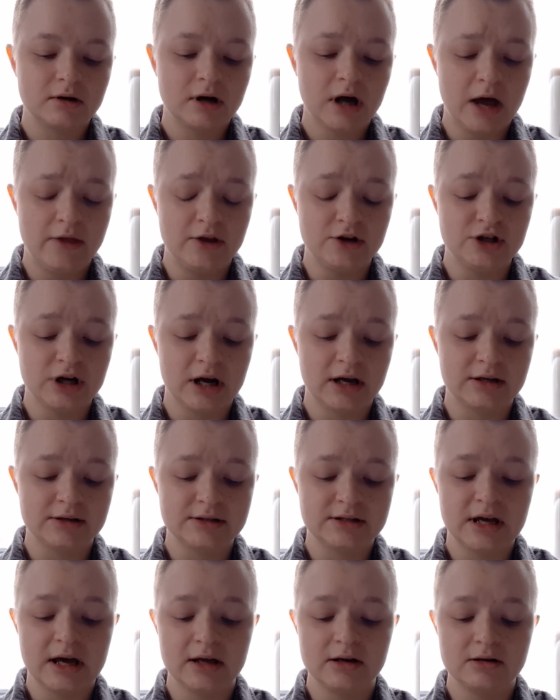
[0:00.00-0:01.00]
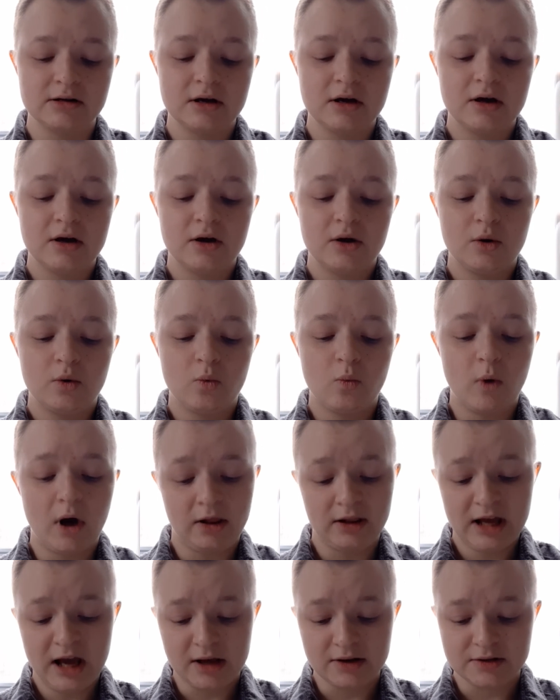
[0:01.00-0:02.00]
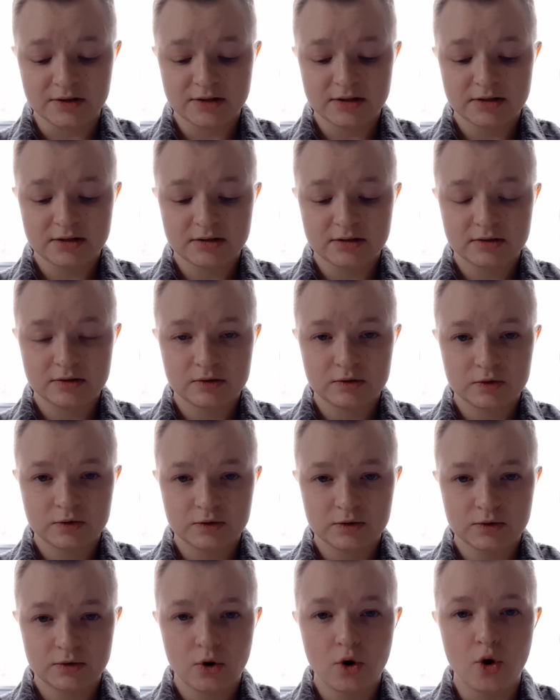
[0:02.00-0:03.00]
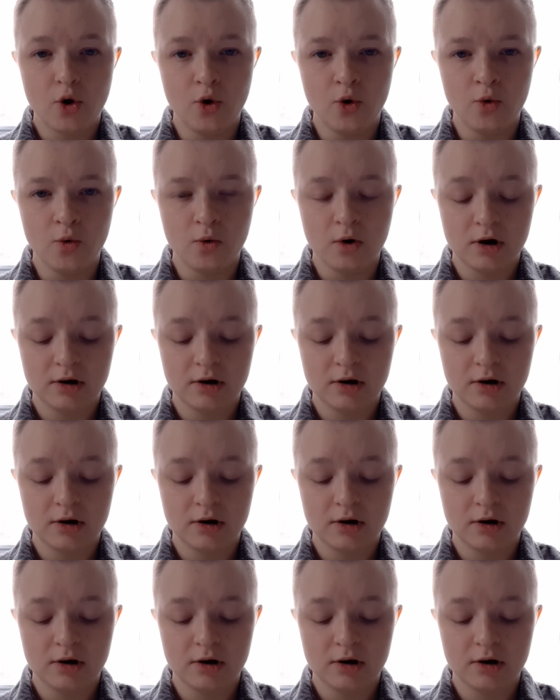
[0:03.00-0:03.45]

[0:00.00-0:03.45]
And the giant said, "Well, yes." "Who?"